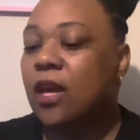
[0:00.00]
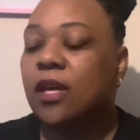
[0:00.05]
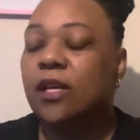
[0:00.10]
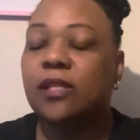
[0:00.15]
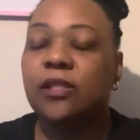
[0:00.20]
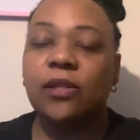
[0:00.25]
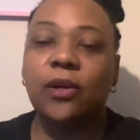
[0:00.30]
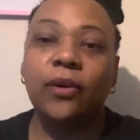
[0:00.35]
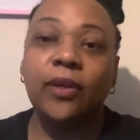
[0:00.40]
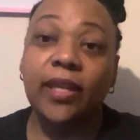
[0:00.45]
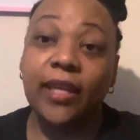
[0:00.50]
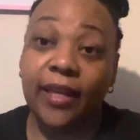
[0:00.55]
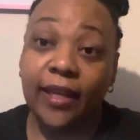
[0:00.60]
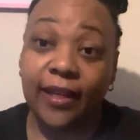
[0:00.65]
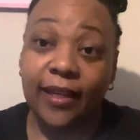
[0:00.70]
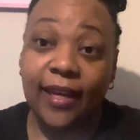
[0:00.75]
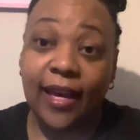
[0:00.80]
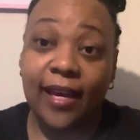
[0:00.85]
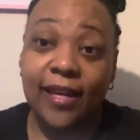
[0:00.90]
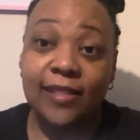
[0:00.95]
So
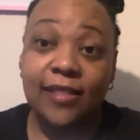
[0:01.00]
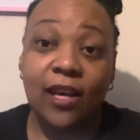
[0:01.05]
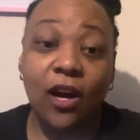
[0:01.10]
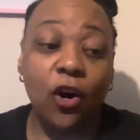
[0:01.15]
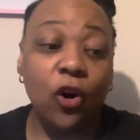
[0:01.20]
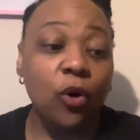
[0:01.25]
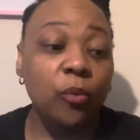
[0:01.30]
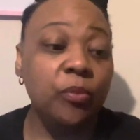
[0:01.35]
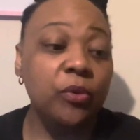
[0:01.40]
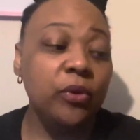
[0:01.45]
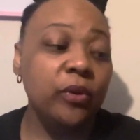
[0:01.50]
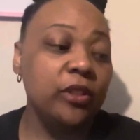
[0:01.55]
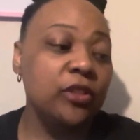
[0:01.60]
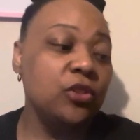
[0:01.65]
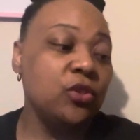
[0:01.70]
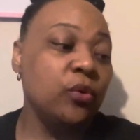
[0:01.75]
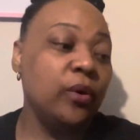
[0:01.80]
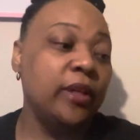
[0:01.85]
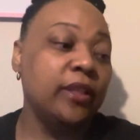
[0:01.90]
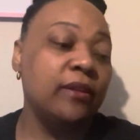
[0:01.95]
yeah, guys, I hope you
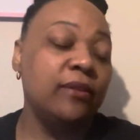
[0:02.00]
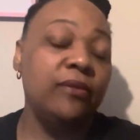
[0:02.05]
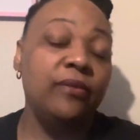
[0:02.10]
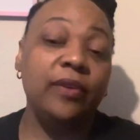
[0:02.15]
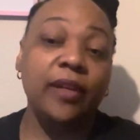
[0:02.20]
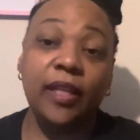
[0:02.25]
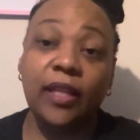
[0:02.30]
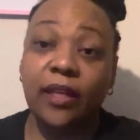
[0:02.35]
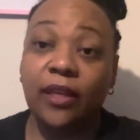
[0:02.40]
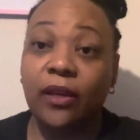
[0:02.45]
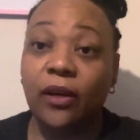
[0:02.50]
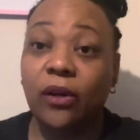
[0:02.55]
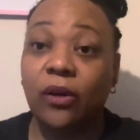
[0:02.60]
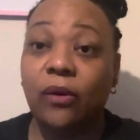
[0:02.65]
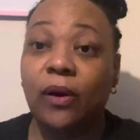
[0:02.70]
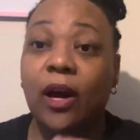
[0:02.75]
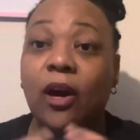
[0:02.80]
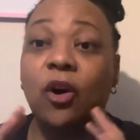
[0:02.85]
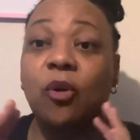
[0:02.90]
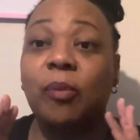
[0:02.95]
enjoyed the
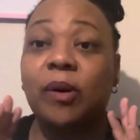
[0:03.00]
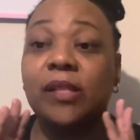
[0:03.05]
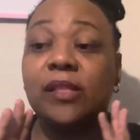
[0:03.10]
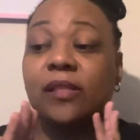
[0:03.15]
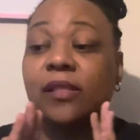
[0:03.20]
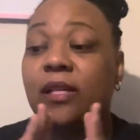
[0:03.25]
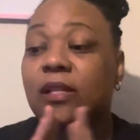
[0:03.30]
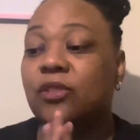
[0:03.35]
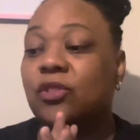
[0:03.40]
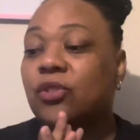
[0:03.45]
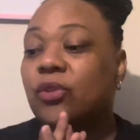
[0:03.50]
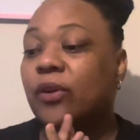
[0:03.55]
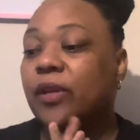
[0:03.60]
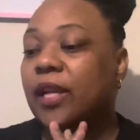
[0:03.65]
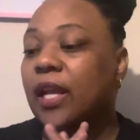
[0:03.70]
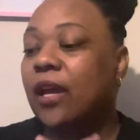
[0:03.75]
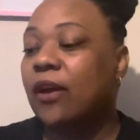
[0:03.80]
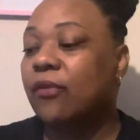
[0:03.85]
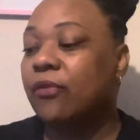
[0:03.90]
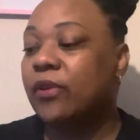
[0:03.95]
video. I hope I touched
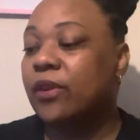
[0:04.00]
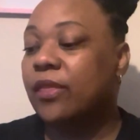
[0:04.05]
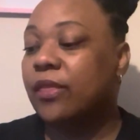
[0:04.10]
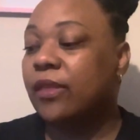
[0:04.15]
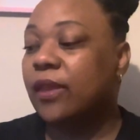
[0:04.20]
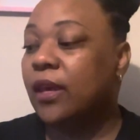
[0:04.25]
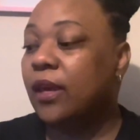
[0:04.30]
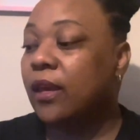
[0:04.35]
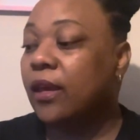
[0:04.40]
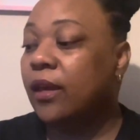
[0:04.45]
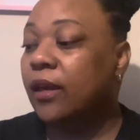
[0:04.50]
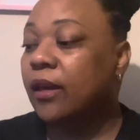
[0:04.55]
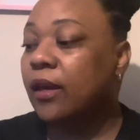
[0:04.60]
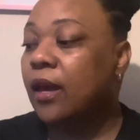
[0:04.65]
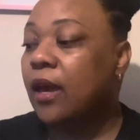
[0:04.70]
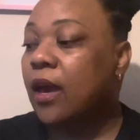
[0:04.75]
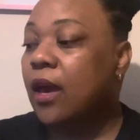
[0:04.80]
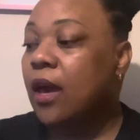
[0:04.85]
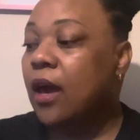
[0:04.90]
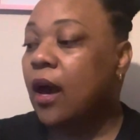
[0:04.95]
on everything.
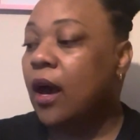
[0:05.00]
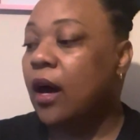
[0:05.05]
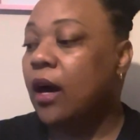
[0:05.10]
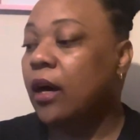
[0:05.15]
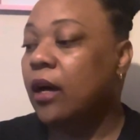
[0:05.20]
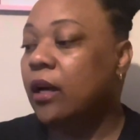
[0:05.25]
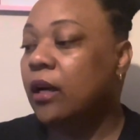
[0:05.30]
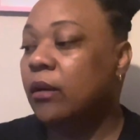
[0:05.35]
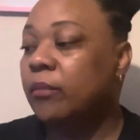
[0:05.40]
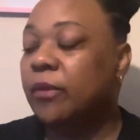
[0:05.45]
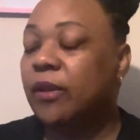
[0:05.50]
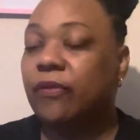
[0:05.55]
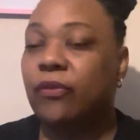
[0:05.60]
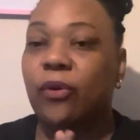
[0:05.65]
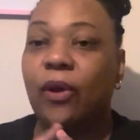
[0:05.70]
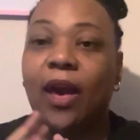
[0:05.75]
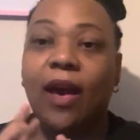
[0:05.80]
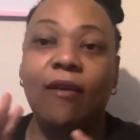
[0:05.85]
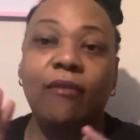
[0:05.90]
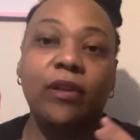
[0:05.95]
If
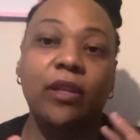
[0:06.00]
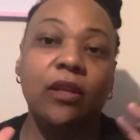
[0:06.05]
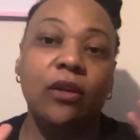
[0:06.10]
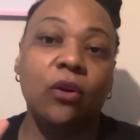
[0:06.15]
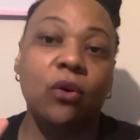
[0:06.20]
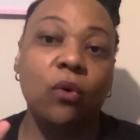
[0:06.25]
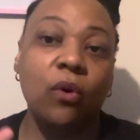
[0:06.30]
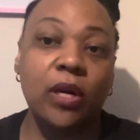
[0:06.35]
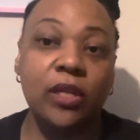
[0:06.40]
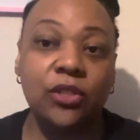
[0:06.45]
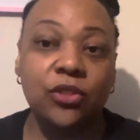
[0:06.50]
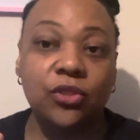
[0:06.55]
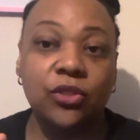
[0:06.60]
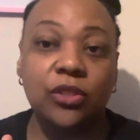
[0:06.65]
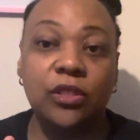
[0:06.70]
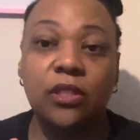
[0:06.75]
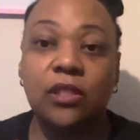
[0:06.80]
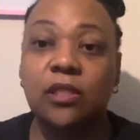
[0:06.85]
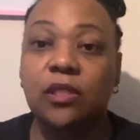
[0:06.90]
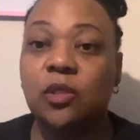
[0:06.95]
you have any
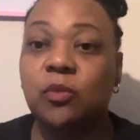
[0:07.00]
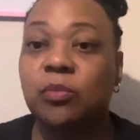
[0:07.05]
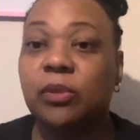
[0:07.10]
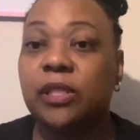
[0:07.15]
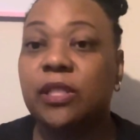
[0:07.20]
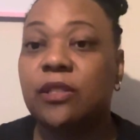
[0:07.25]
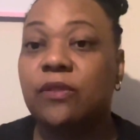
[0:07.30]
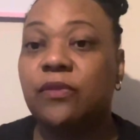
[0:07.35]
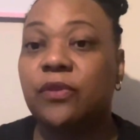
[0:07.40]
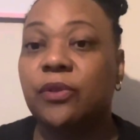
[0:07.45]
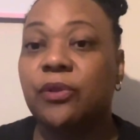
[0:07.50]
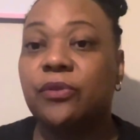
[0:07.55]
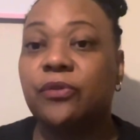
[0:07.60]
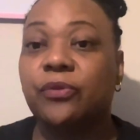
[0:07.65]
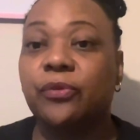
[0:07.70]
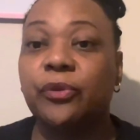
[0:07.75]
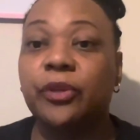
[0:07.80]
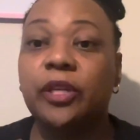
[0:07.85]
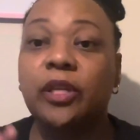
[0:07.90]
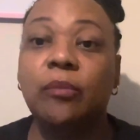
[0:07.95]
questions, please feel
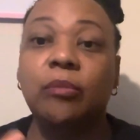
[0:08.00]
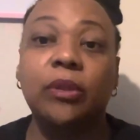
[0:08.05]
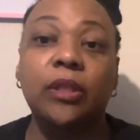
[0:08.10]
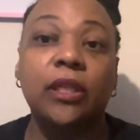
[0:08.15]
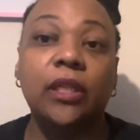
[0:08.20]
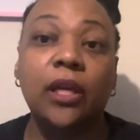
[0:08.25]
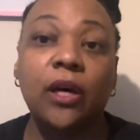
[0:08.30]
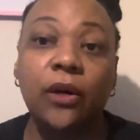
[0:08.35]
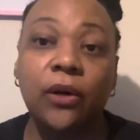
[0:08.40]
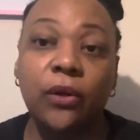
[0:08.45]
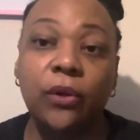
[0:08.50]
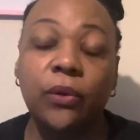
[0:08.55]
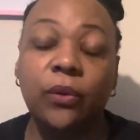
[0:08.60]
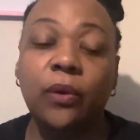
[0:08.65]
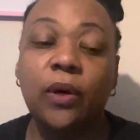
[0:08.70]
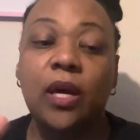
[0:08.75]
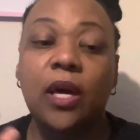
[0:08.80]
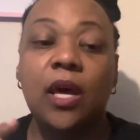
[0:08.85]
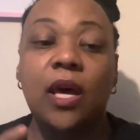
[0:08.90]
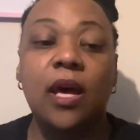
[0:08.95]
free below.